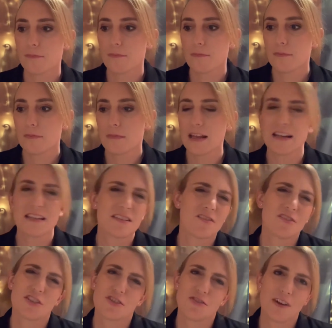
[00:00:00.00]
it's not
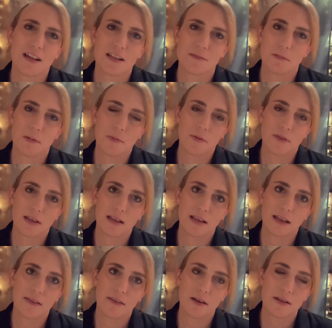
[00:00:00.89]
just trans people that can
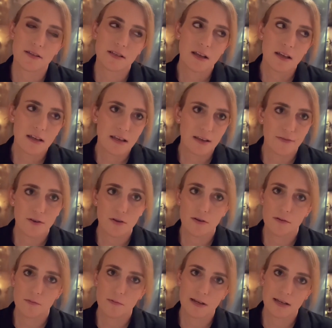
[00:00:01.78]
get those. If you're
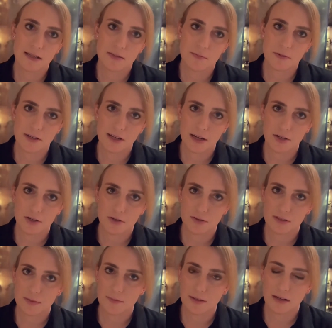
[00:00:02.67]
in witness protection or
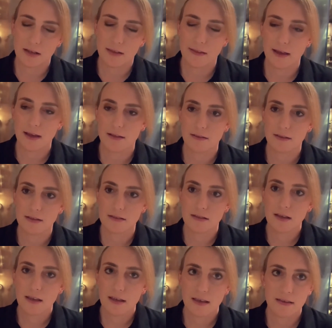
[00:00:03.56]
something like that,
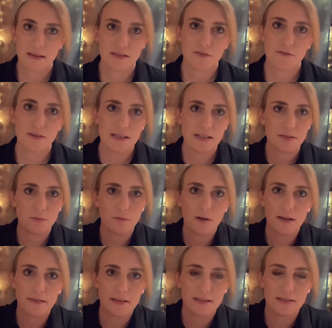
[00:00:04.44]
there's a reason
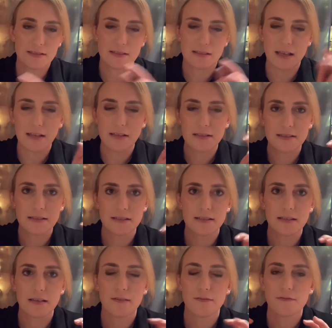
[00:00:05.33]
why this
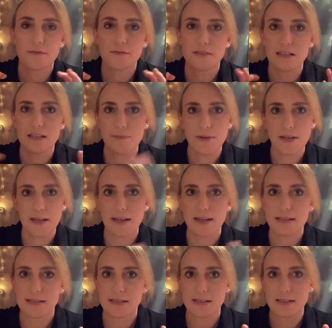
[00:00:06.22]
sensitive
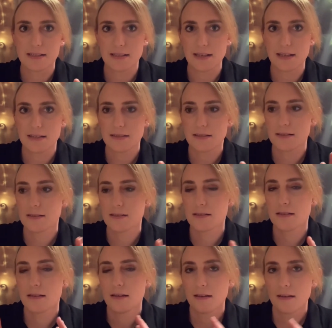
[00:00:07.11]
DBS
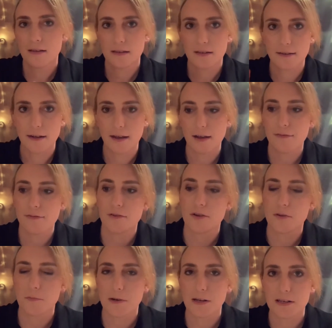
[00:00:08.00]
exists. You know, if you're
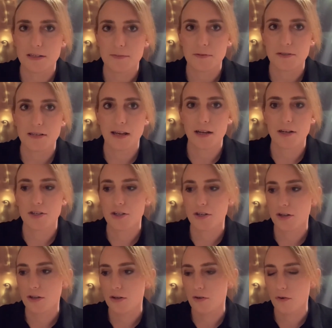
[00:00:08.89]
in witness
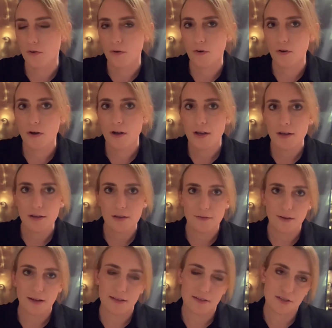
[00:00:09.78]
protection, or you've
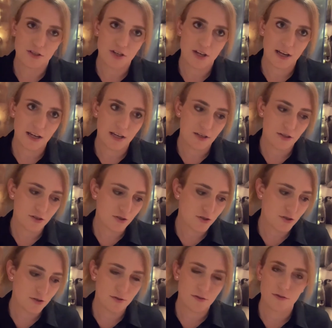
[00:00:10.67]
had to
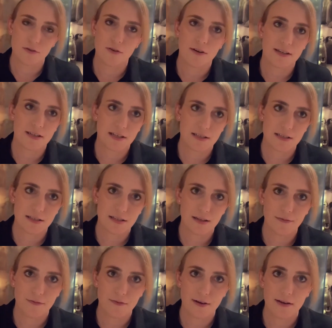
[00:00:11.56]
change your identity
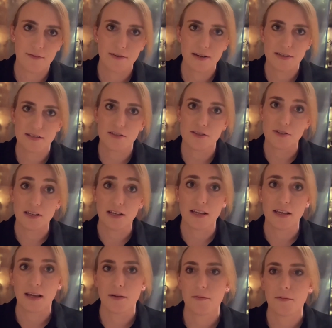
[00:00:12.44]
for any reason, you can
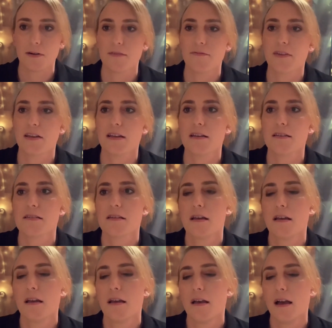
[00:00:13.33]
get one of these.
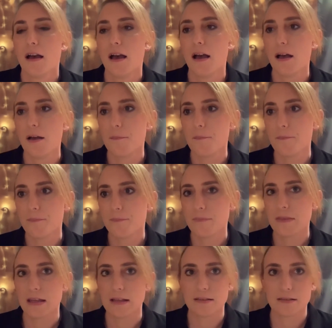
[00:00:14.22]
And
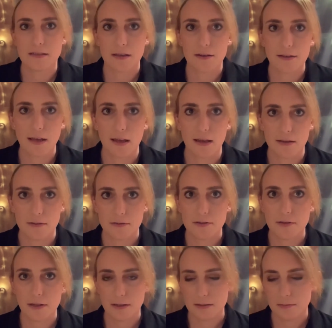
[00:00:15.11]
so yeah,
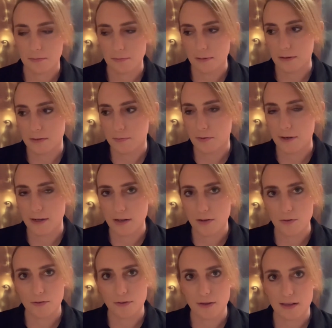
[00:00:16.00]
it's pretty
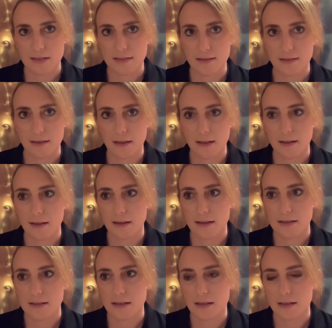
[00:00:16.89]
cool that that's a thing that
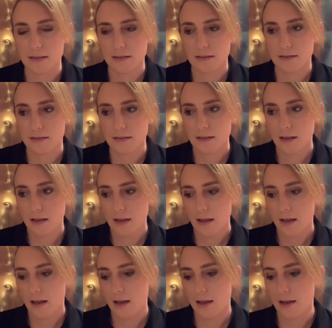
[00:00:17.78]
exists.
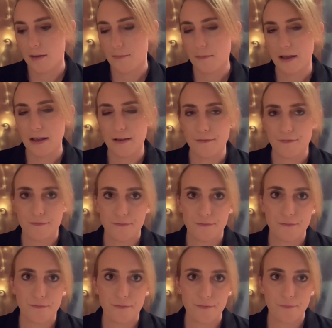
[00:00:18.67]

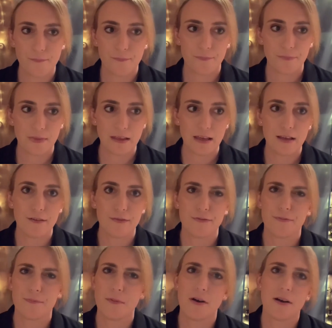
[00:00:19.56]

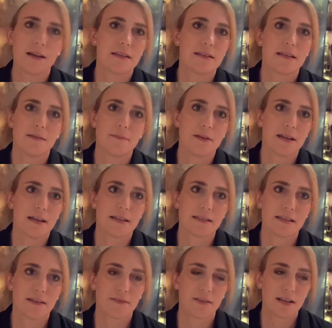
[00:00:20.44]
If my DBS
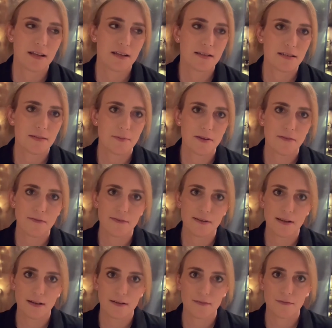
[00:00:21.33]
ever needs to be
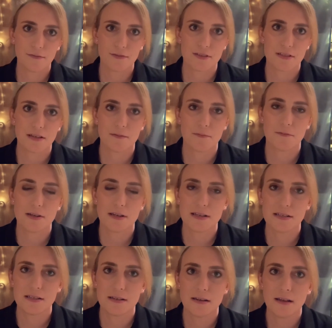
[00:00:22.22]
done for some
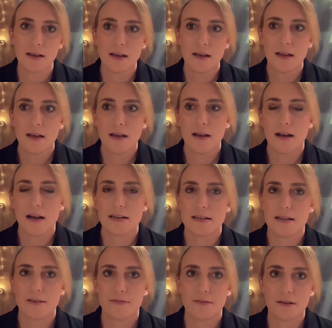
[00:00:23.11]
reason, I
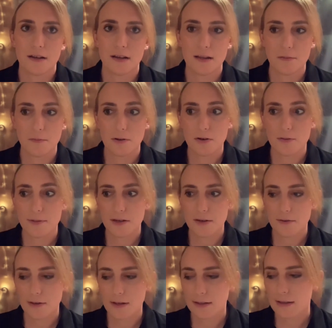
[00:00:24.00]
definitely will be
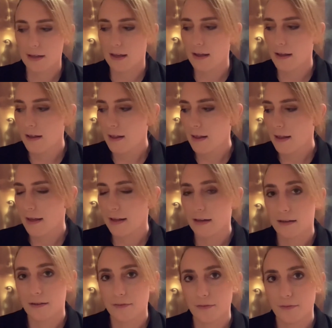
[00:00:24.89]
doing that, and
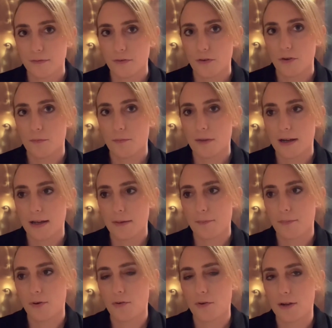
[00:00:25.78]
I've informed my
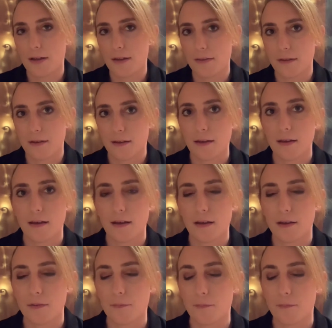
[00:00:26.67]
employer that